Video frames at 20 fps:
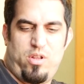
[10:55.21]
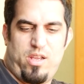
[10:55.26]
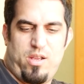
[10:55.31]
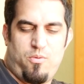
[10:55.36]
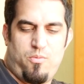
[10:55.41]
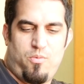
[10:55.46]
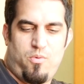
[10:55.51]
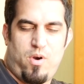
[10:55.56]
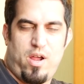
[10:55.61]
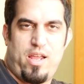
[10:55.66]
it
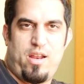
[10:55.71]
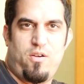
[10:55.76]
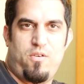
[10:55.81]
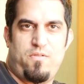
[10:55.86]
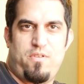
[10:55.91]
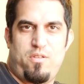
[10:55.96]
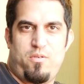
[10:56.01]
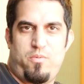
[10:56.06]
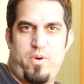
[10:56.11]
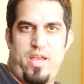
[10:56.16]
right
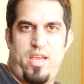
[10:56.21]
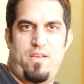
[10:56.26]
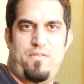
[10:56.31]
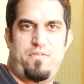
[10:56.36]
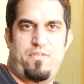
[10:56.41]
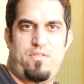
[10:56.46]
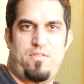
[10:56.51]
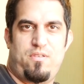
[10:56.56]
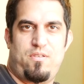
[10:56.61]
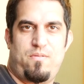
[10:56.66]
over the
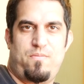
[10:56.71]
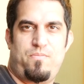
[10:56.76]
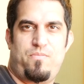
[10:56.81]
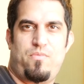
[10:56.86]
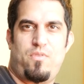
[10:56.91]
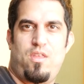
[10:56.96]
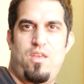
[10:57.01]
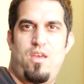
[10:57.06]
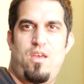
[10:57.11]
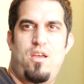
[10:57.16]
waves,
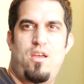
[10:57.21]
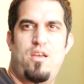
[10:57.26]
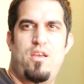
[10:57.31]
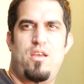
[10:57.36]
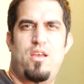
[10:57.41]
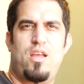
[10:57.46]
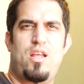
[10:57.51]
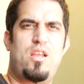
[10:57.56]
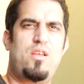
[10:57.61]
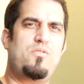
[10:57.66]

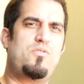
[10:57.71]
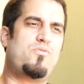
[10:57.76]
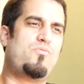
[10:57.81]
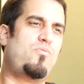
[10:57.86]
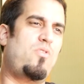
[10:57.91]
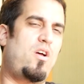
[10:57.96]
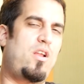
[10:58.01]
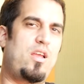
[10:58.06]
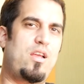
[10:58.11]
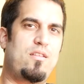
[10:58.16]
and he was
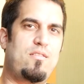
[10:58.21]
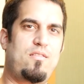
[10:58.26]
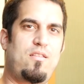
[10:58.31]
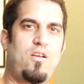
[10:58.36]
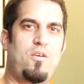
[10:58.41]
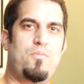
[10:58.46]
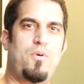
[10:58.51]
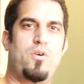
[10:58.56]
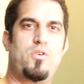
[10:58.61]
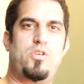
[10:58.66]
running in
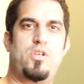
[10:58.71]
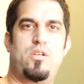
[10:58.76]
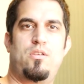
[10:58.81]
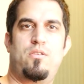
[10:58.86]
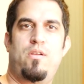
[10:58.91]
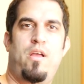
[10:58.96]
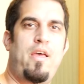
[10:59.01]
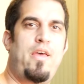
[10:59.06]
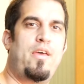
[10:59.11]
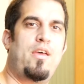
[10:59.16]
slow motion.